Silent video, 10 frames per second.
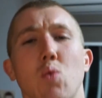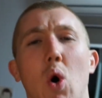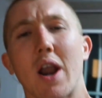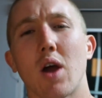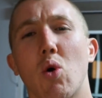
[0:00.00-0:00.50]
So
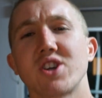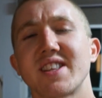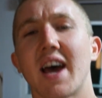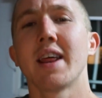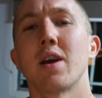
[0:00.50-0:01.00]
why did I
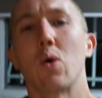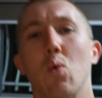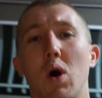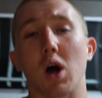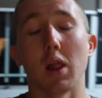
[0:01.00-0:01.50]
watch that?
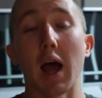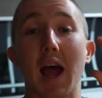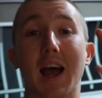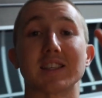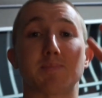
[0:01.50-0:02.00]
Well,
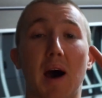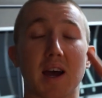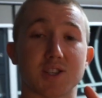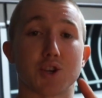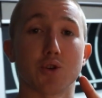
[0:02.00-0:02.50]
as
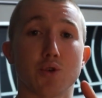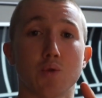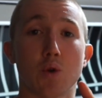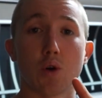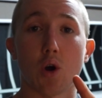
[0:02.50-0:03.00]
part
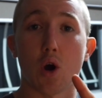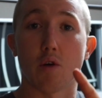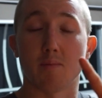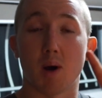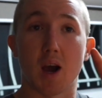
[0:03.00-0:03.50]
two
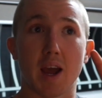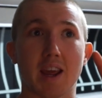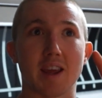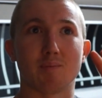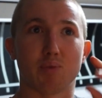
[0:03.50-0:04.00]
of
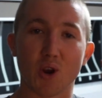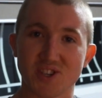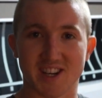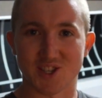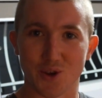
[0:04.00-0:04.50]
my
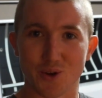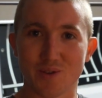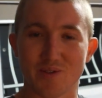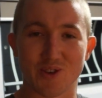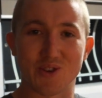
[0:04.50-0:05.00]
Project
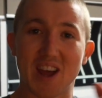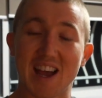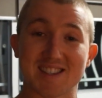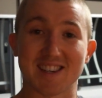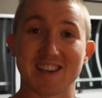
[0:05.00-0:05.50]
2 for
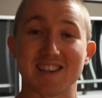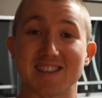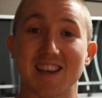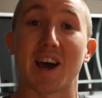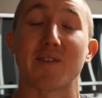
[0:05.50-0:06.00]

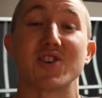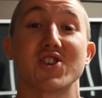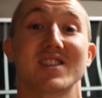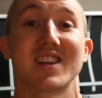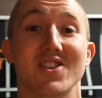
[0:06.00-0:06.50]
Udacity's
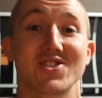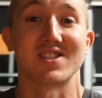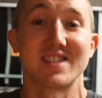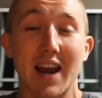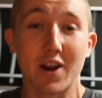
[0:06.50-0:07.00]
Artificial
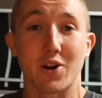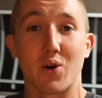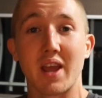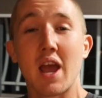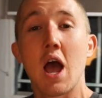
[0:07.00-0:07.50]
Intelligence
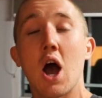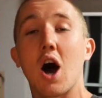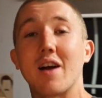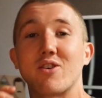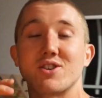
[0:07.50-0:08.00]
Nanodegree,
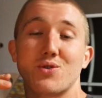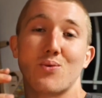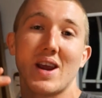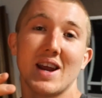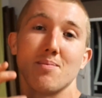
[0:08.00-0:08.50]
I've got to
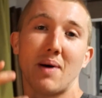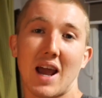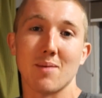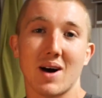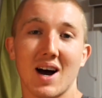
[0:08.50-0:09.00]
read a
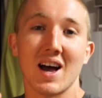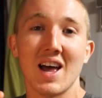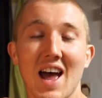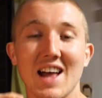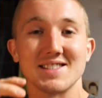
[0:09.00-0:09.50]
paper
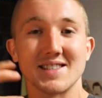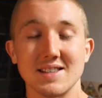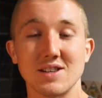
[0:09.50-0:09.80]
and